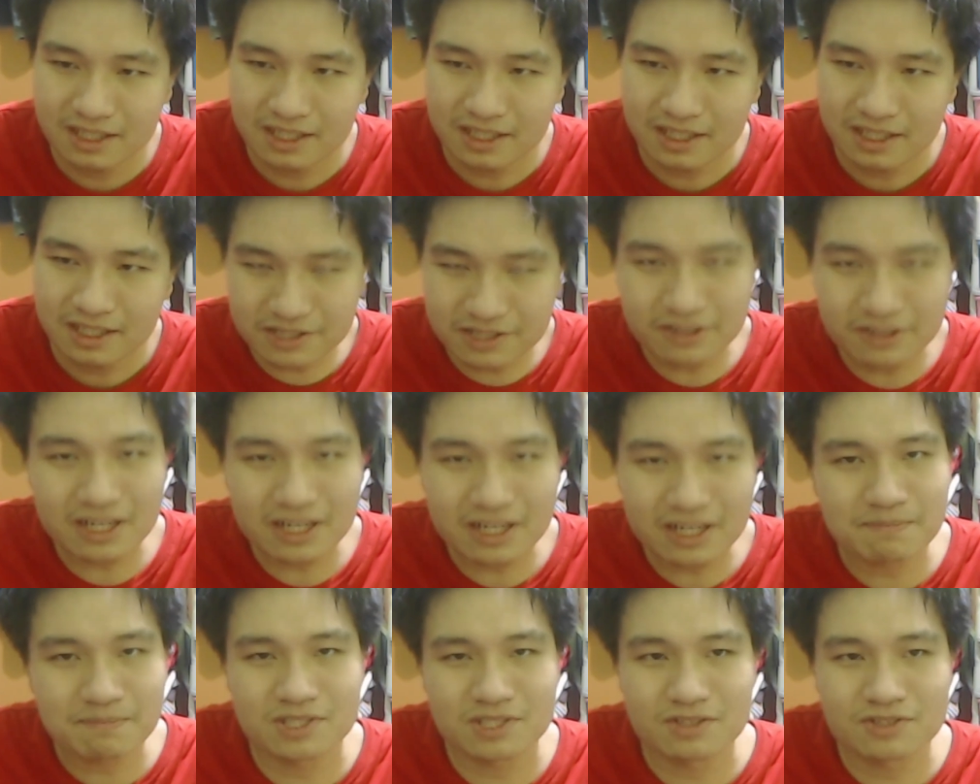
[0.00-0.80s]
good
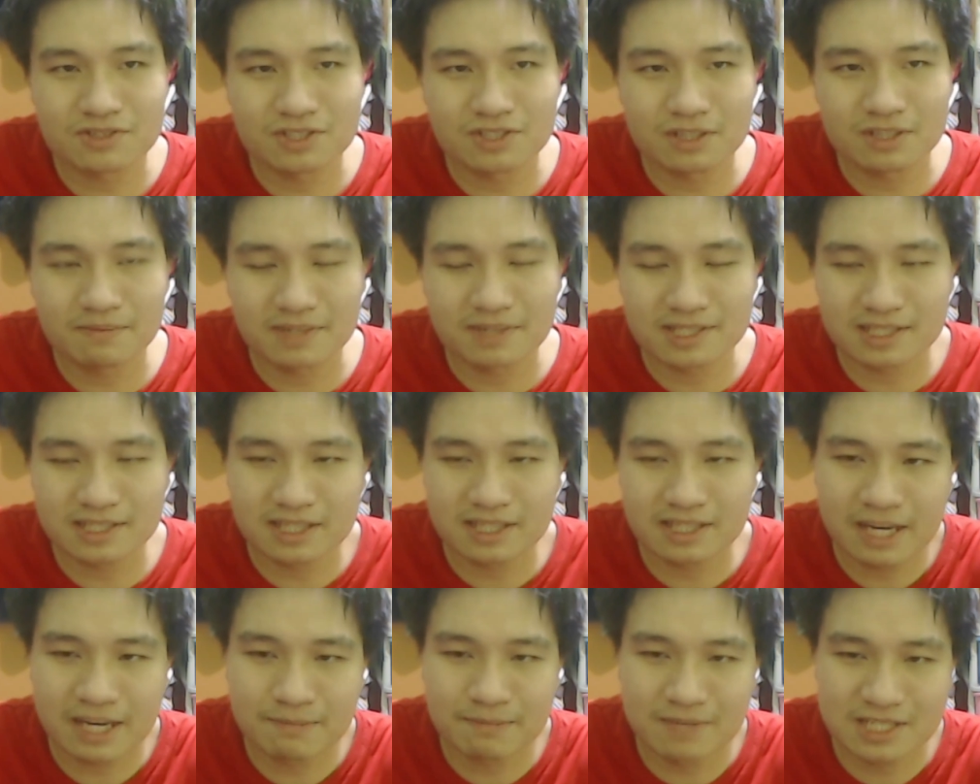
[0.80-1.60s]
episode, you know, because I
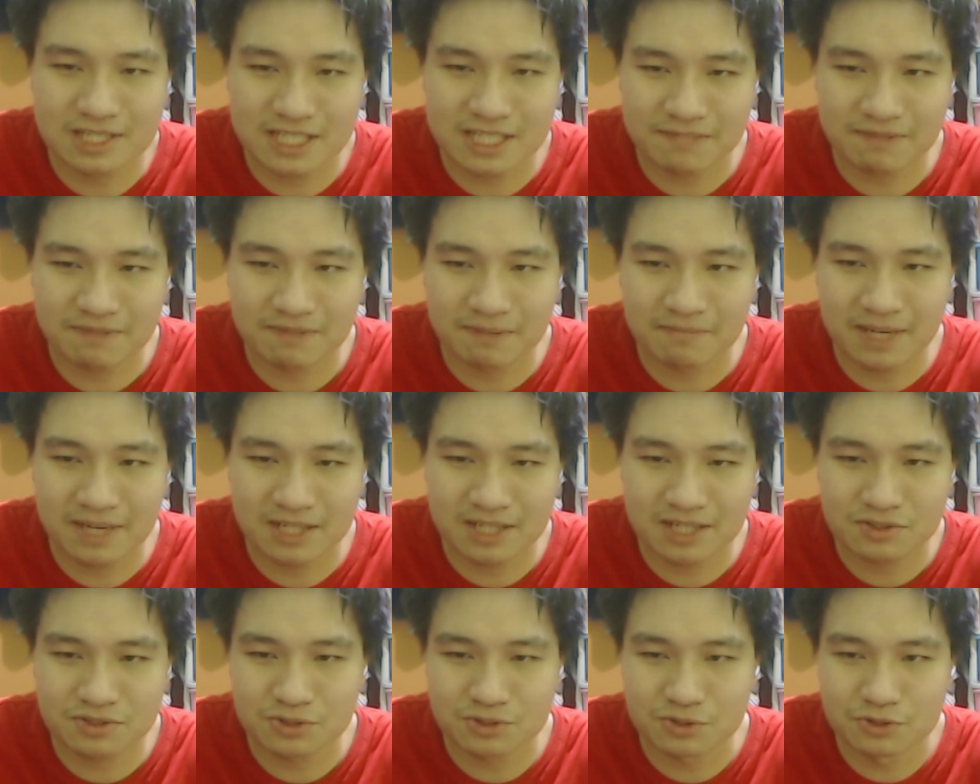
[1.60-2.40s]
think abbysfm
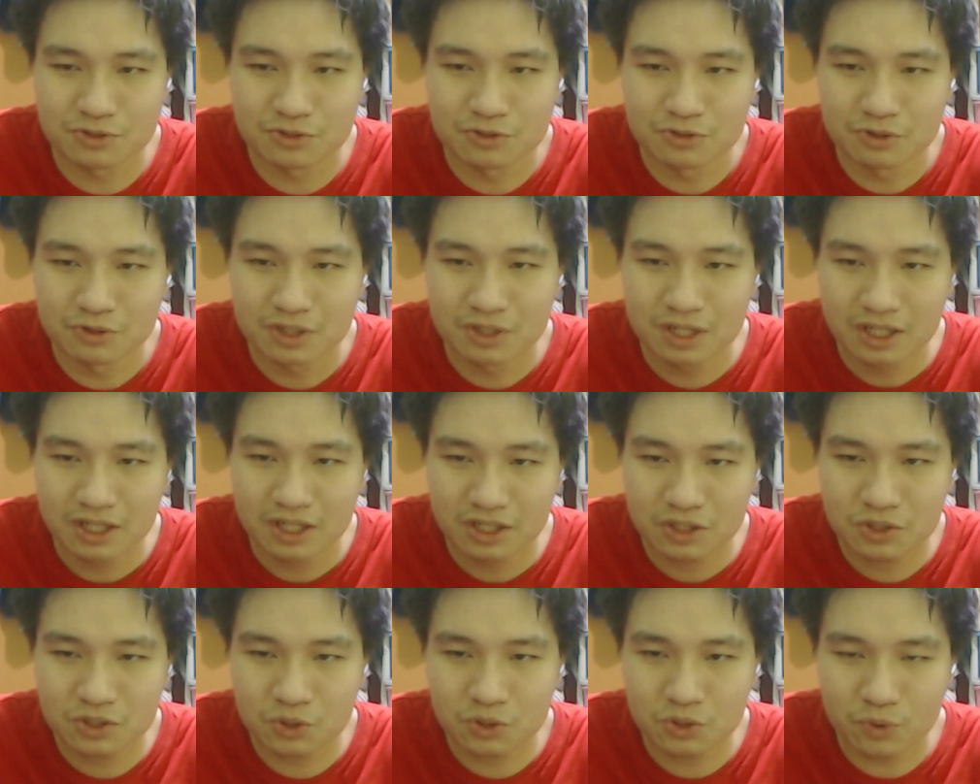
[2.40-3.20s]
managed to
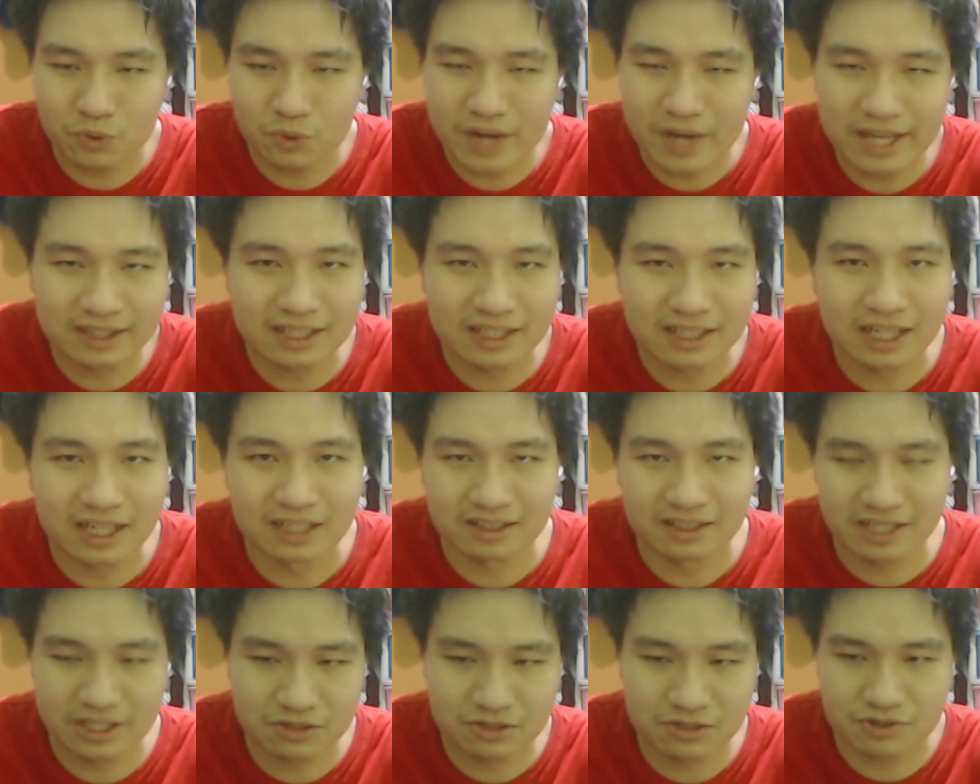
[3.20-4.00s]
create
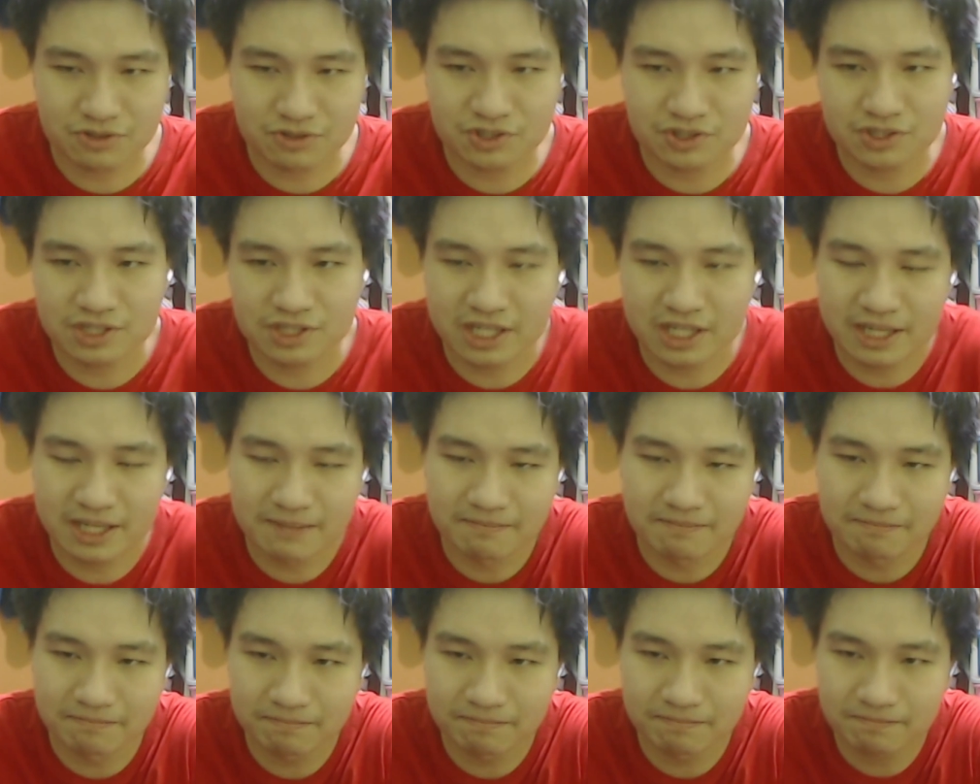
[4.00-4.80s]
an
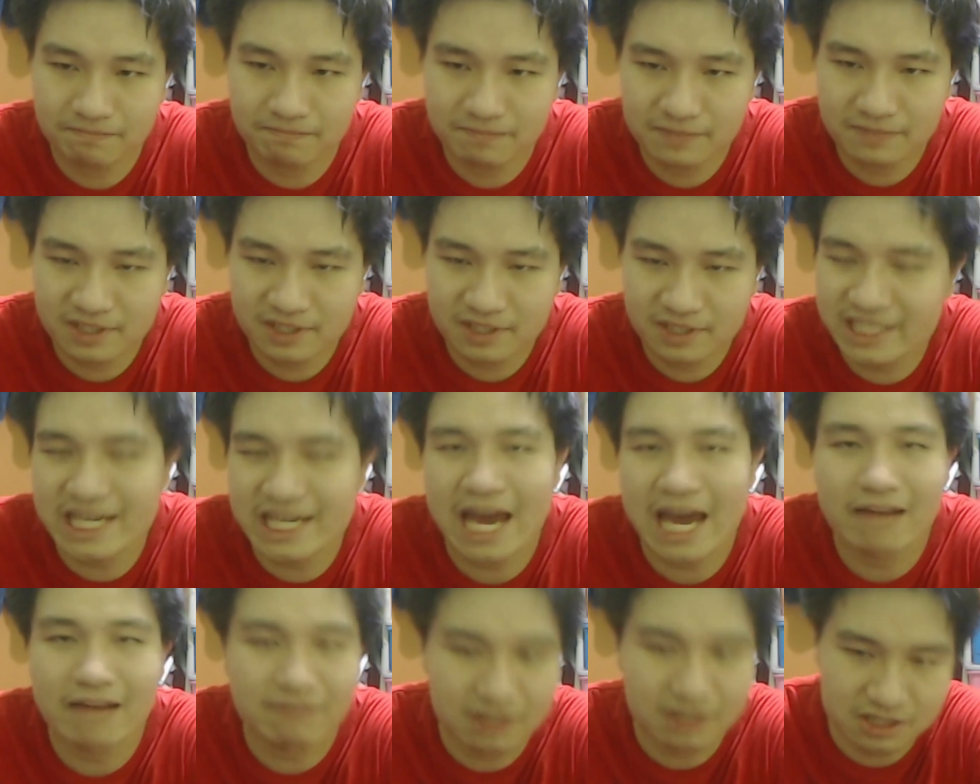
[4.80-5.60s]
interesting
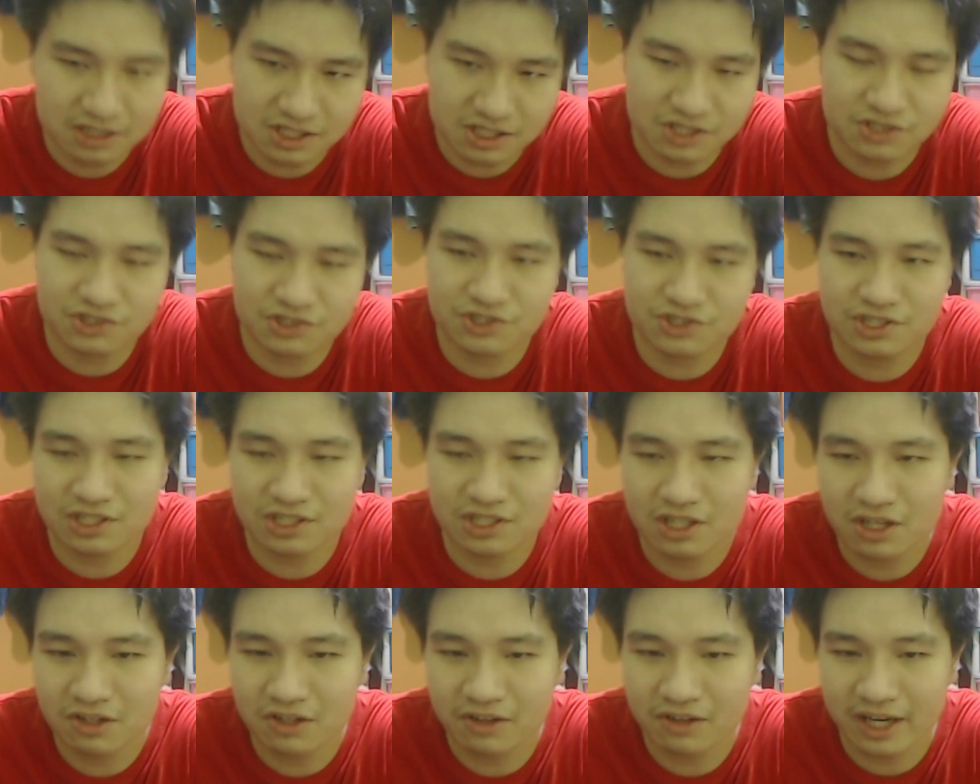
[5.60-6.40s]
characters, you
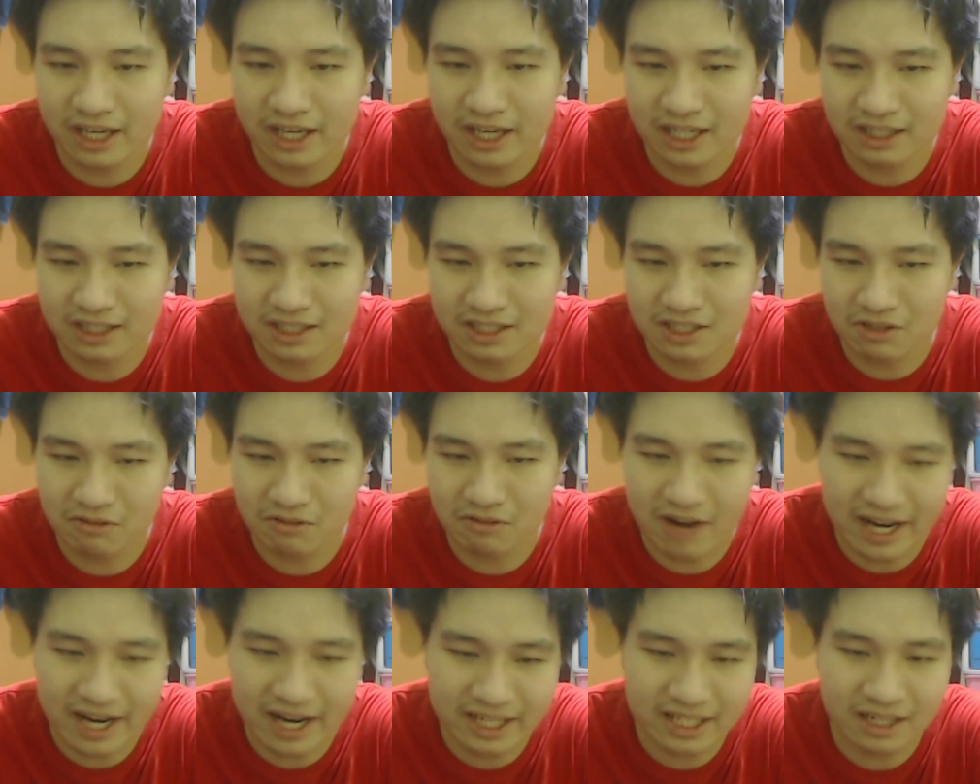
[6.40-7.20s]
know, and I think the
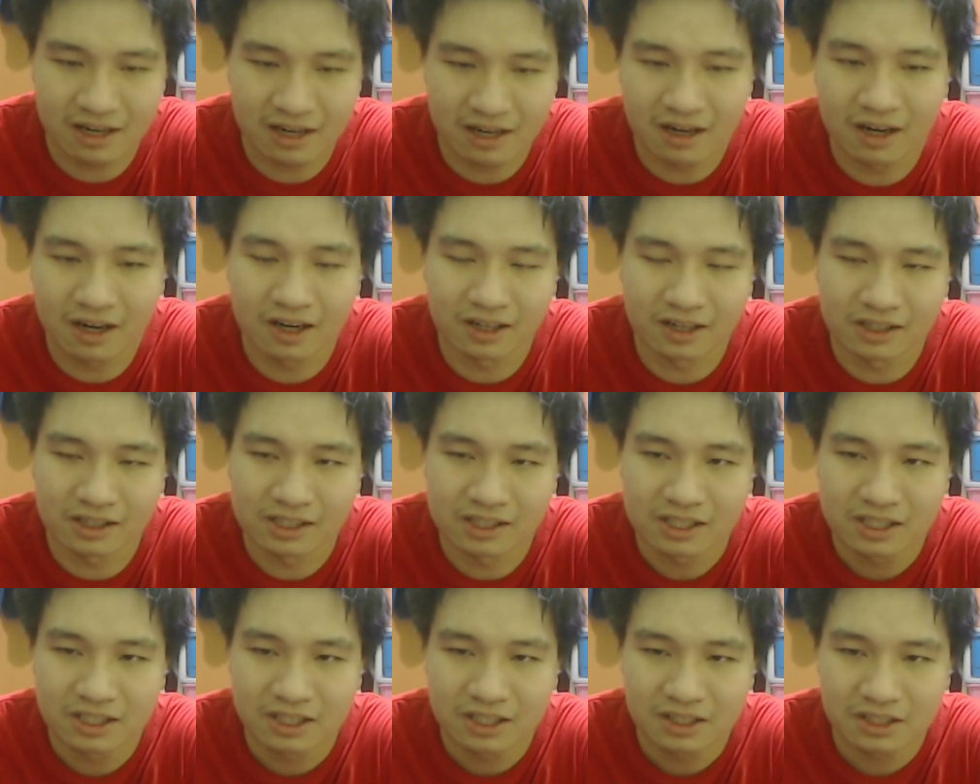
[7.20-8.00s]
writing are
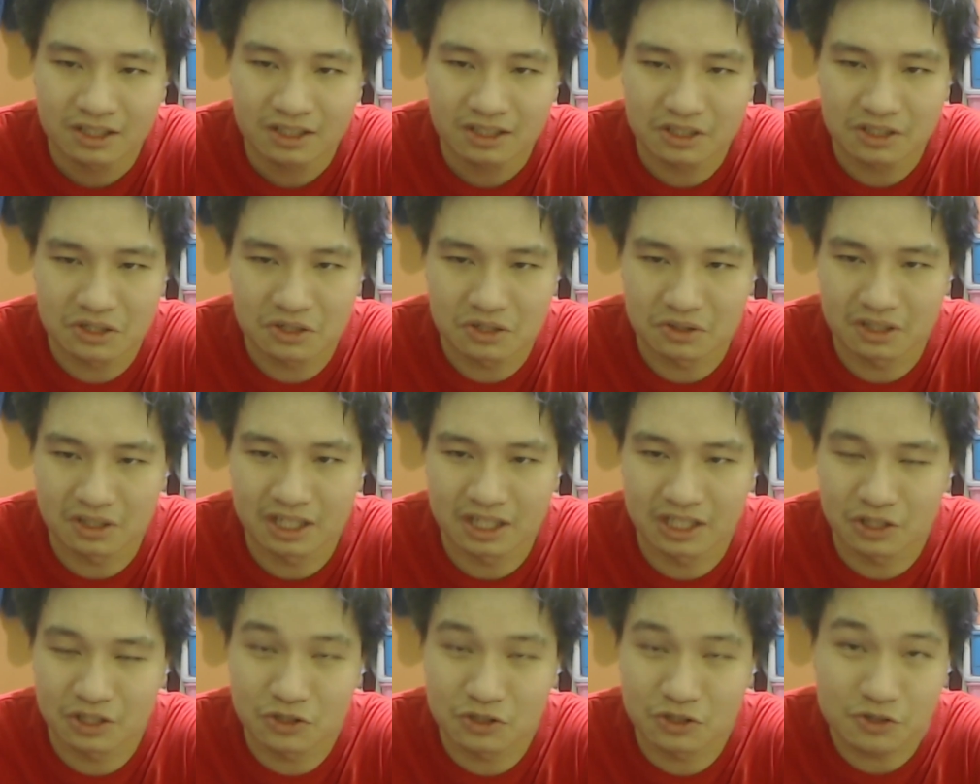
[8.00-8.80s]

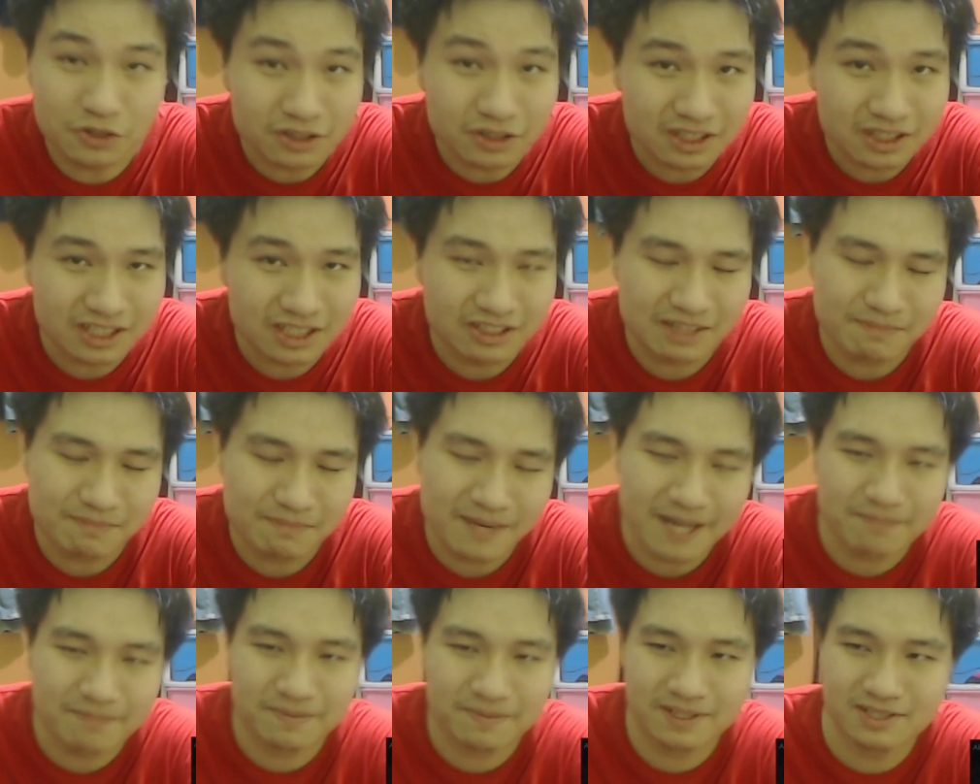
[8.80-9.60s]
good, you know, in
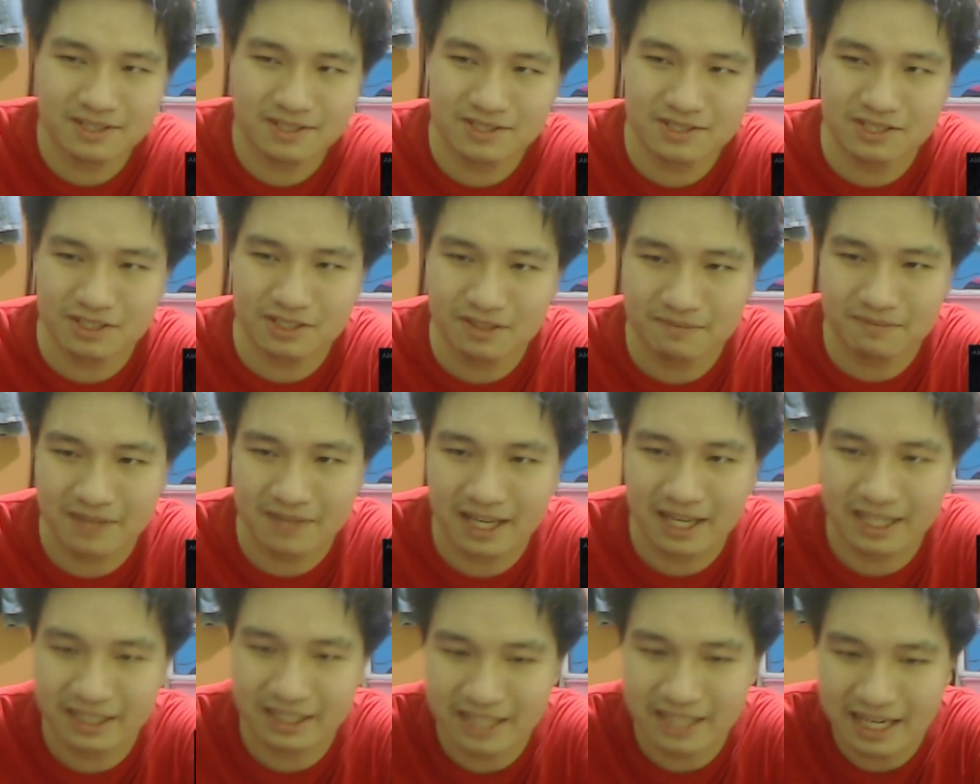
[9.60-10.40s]
my opinion, you know.
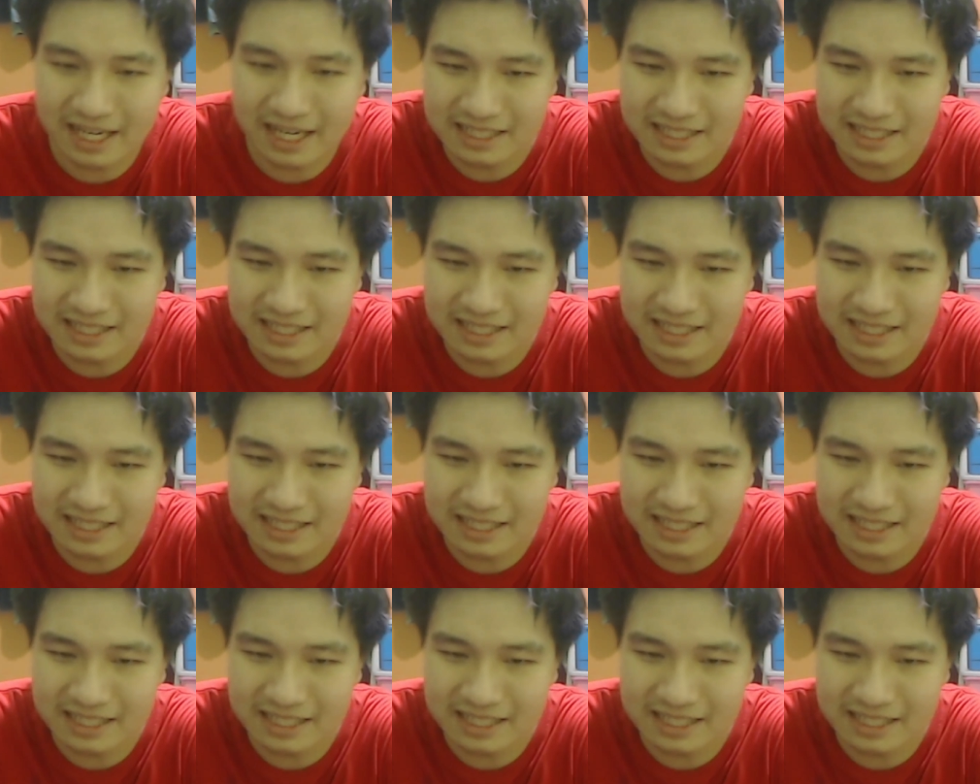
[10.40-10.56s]
I like the idea